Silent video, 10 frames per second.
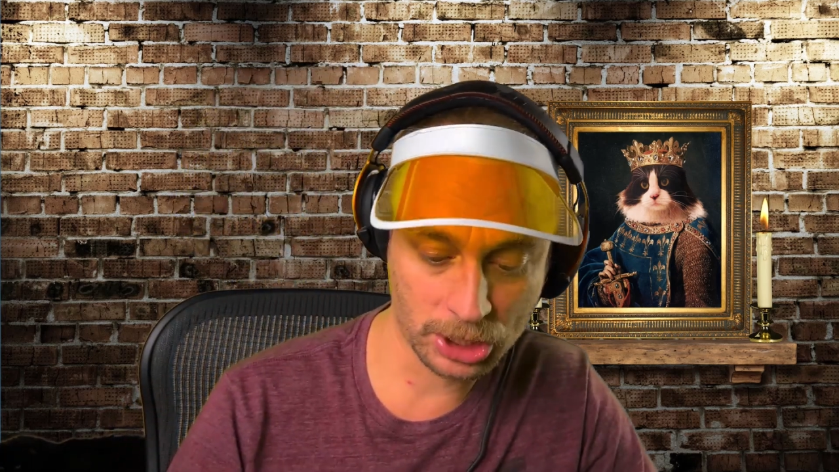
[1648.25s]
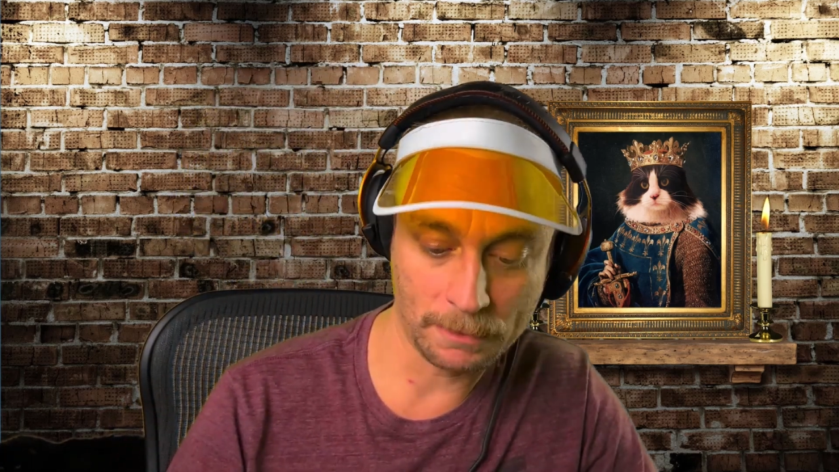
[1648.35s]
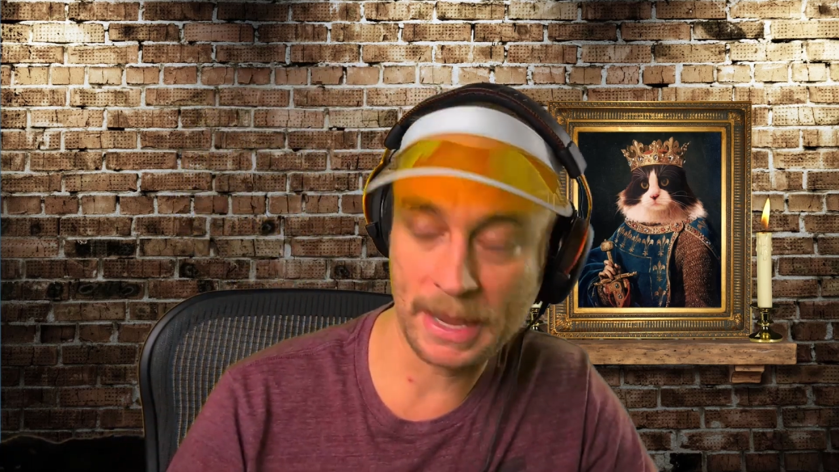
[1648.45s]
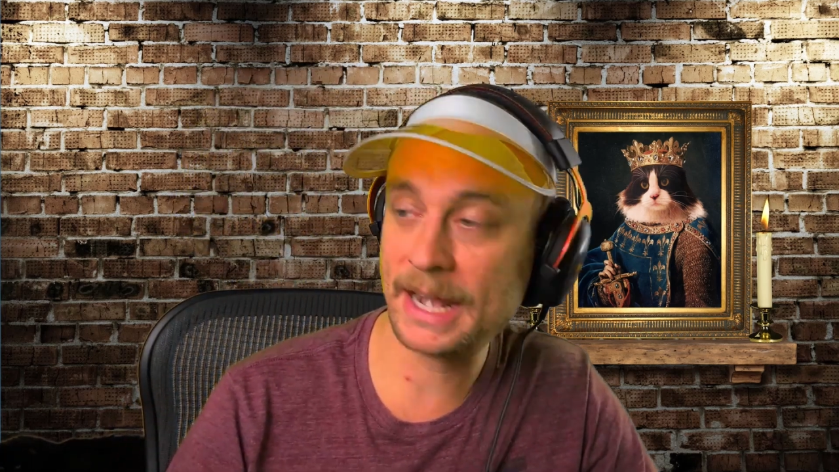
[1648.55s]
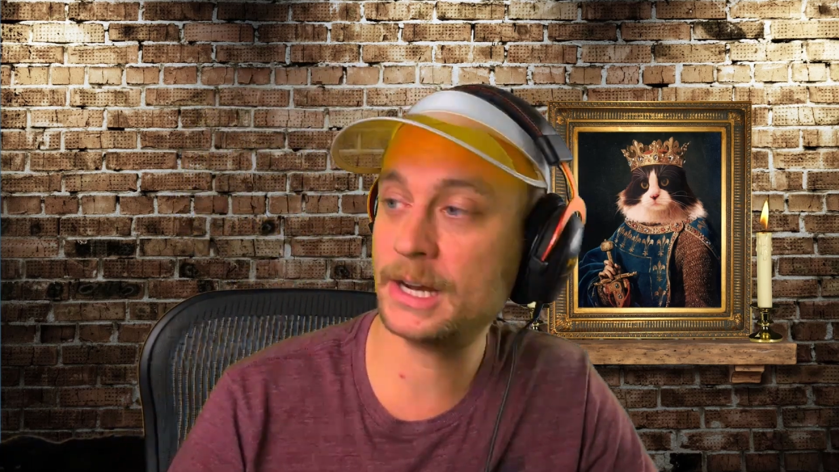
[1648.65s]
to
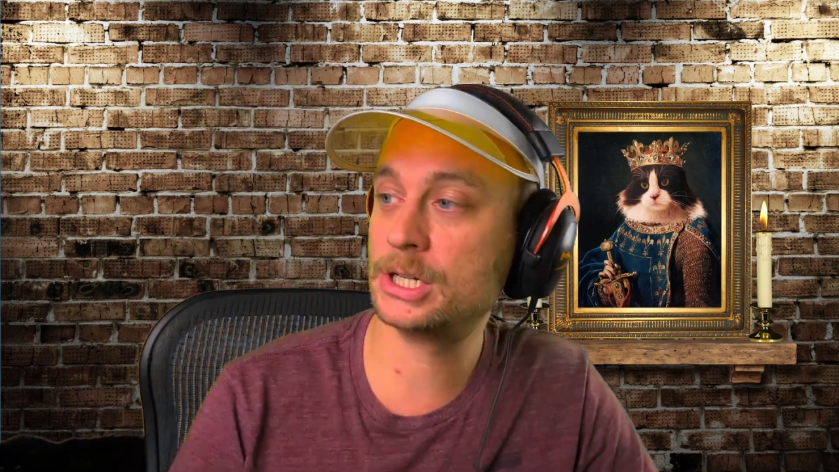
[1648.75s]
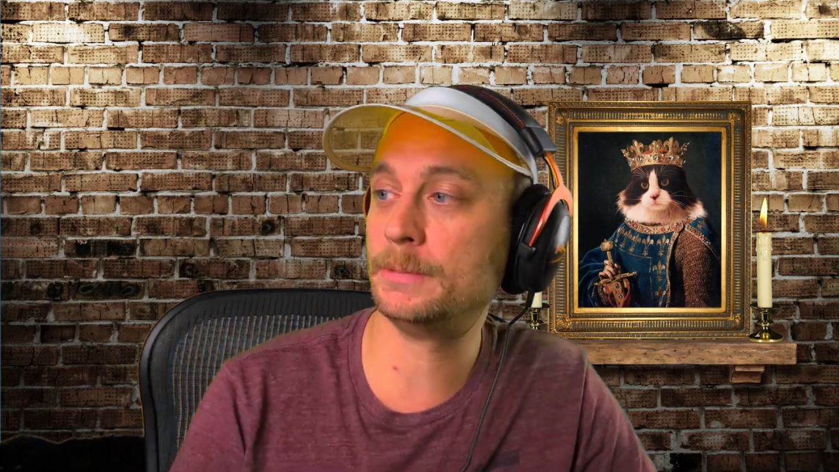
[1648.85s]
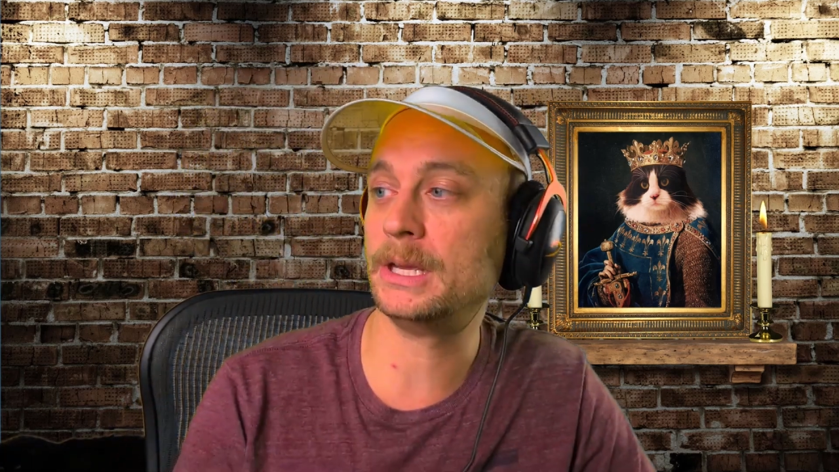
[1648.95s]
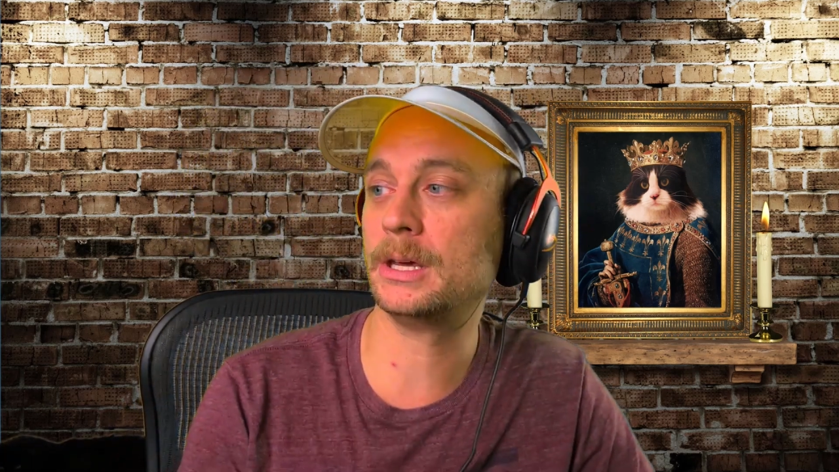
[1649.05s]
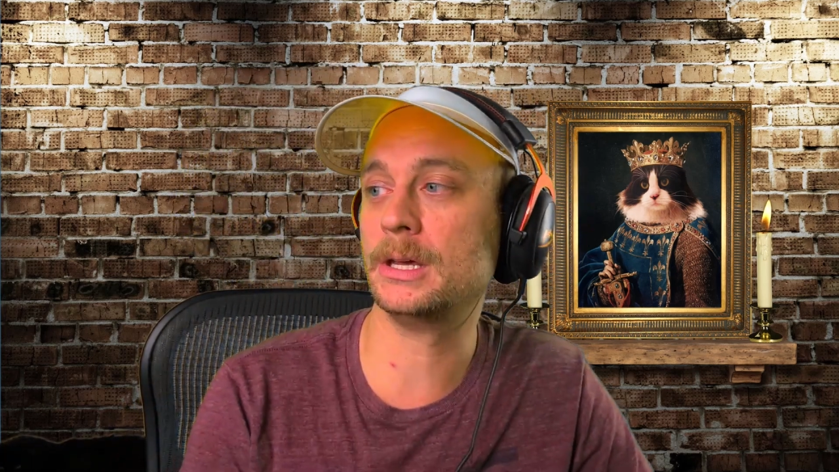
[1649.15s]
manage
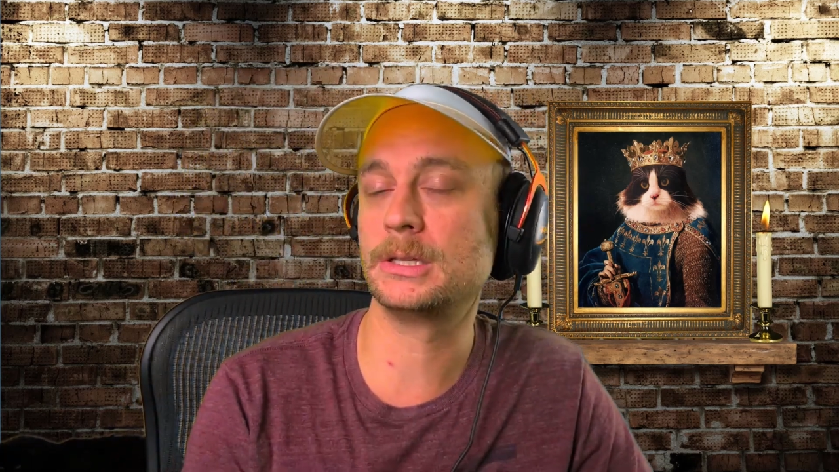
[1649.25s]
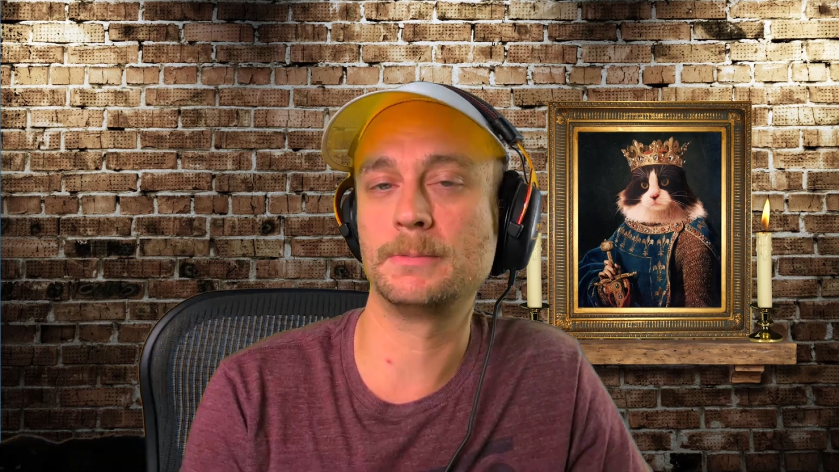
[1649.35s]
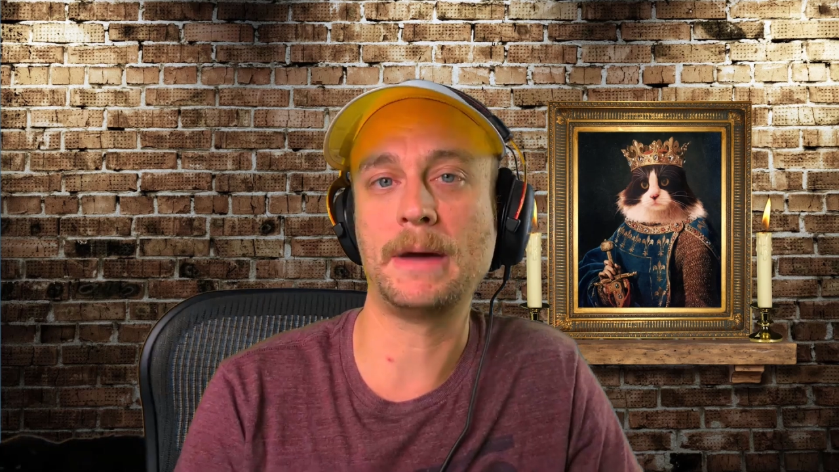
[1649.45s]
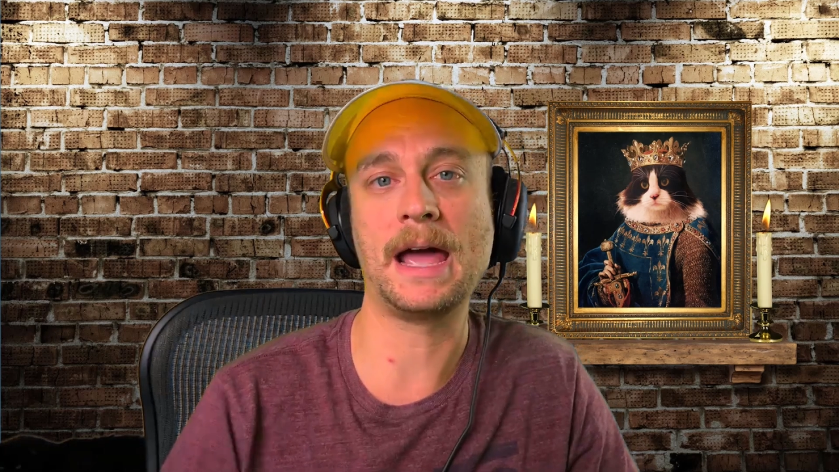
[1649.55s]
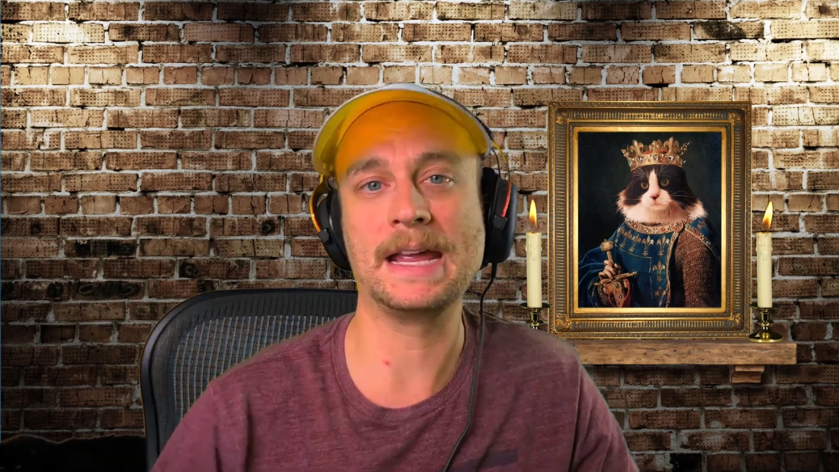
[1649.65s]
because
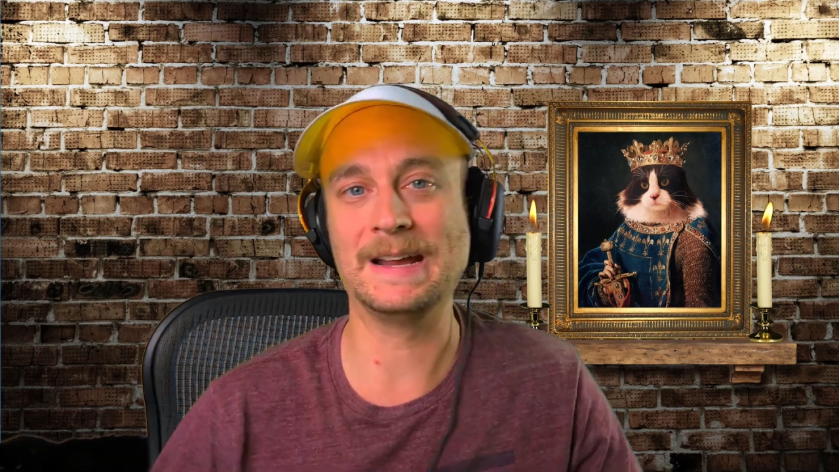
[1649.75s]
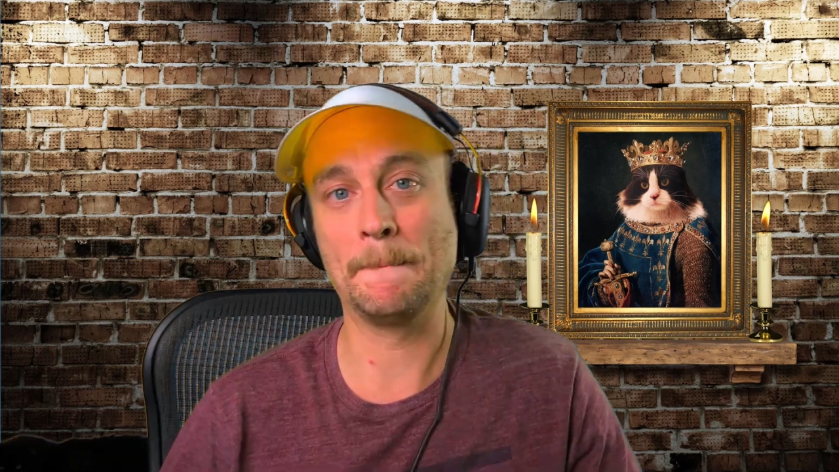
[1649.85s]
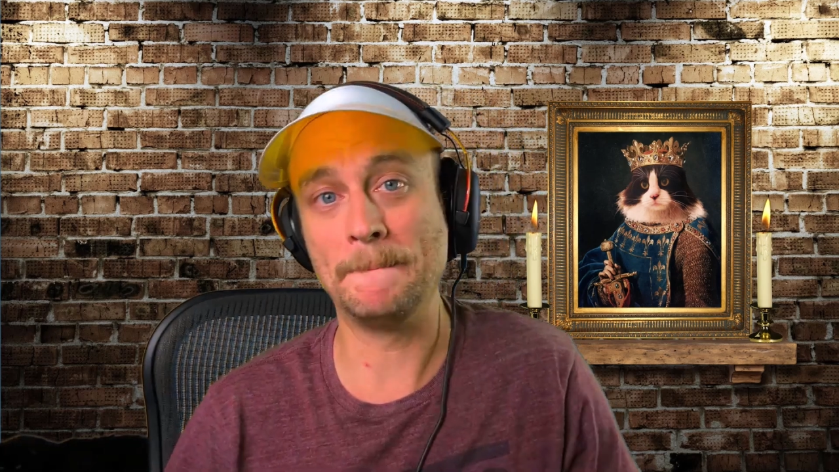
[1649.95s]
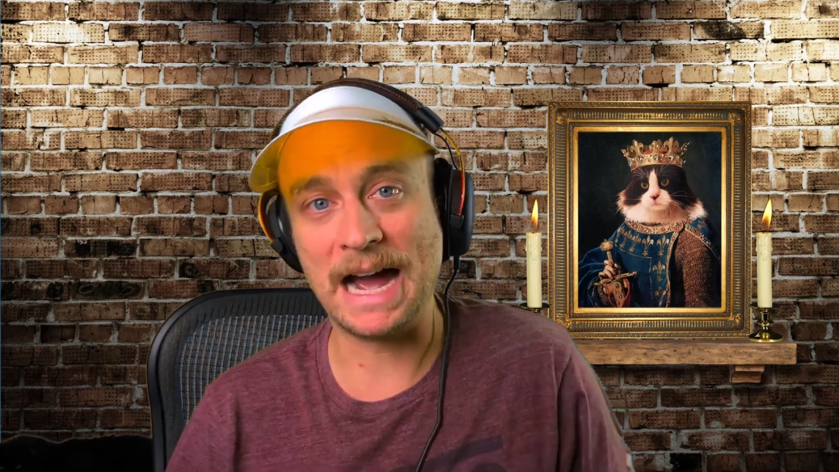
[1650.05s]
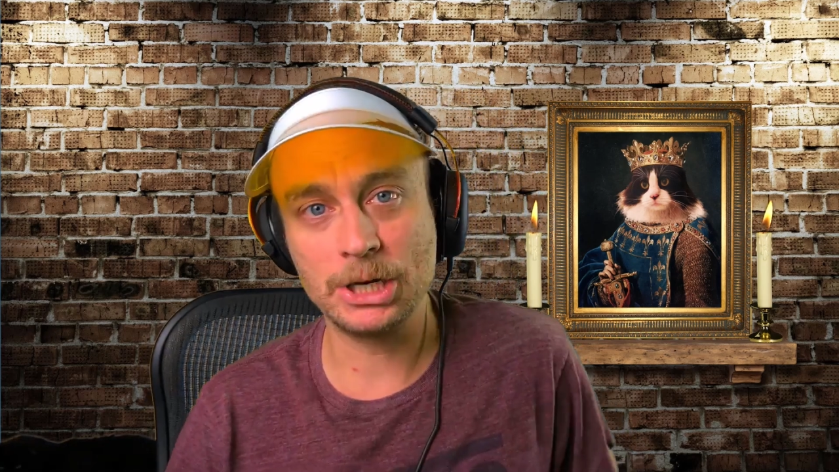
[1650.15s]
my
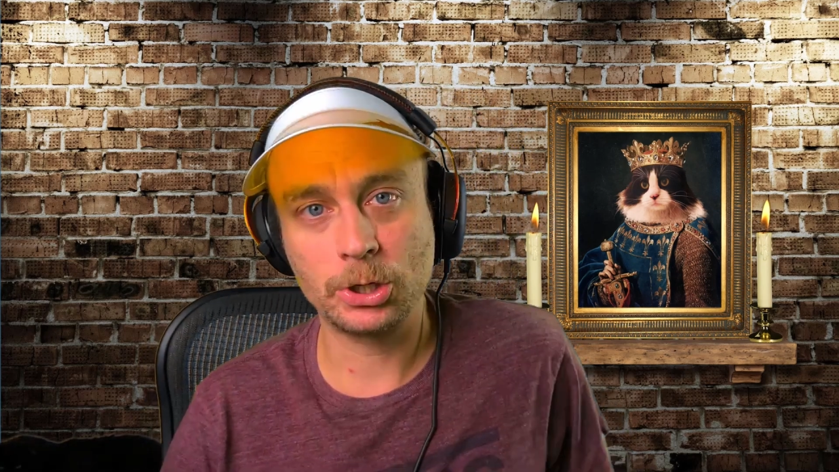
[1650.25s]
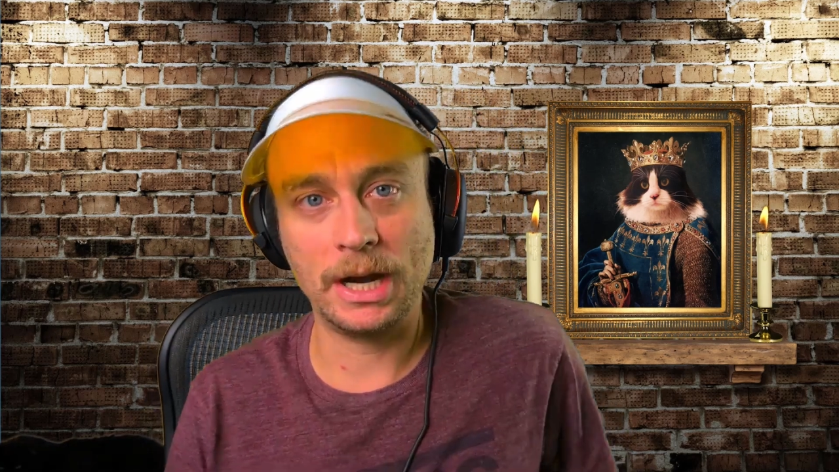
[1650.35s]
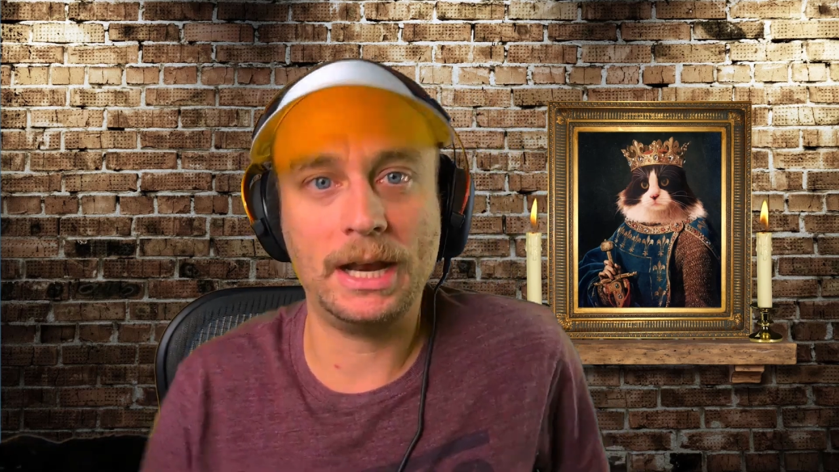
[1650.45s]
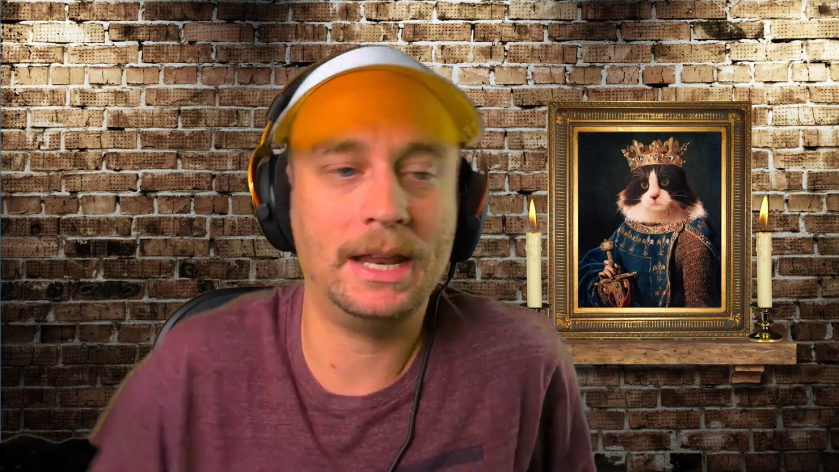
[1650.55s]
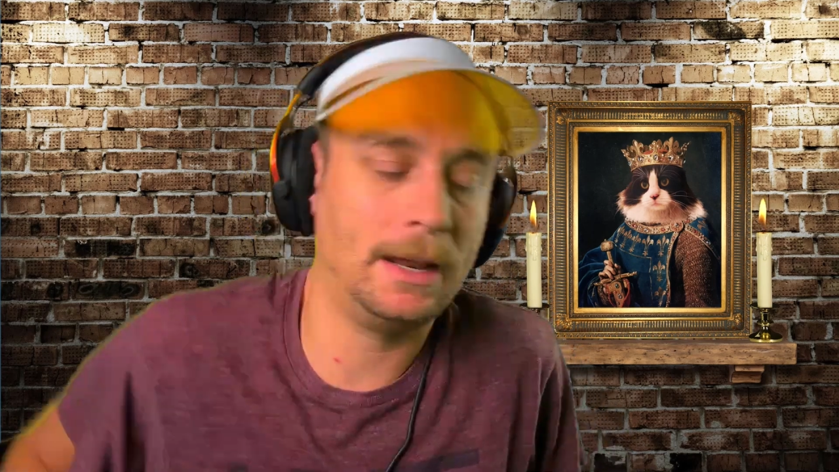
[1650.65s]
my
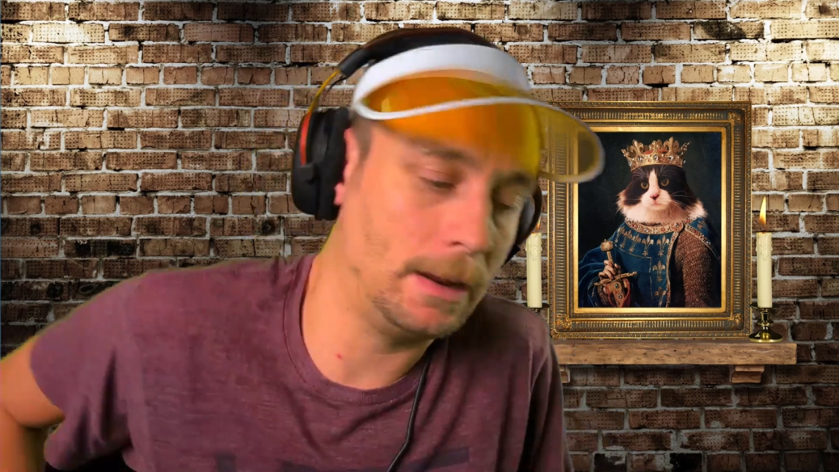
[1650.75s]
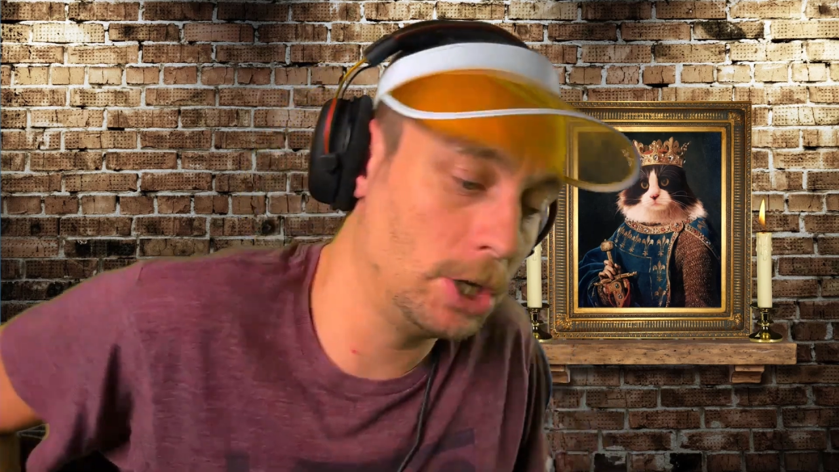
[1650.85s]
training